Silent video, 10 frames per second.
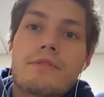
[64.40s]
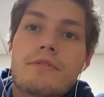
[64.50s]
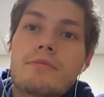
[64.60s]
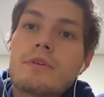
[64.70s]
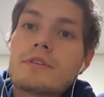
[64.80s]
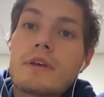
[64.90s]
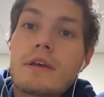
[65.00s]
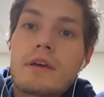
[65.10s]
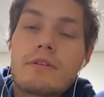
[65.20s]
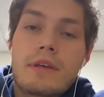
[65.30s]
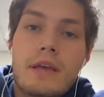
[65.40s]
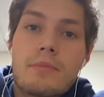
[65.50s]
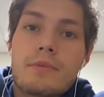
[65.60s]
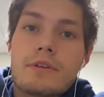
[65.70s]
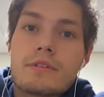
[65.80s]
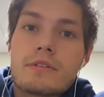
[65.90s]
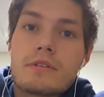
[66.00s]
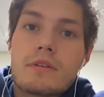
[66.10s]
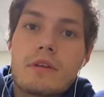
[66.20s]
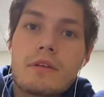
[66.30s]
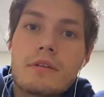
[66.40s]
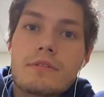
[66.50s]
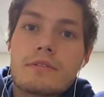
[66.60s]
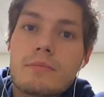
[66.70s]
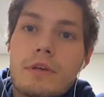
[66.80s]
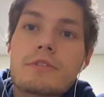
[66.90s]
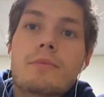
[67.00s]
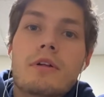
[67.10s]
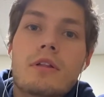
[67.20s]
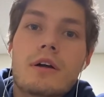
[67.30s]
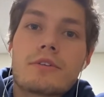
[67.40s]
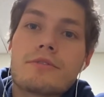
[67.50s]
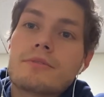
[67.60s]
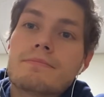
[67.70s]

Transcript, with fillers: favorite place to hang out on campus is the baseball locker room.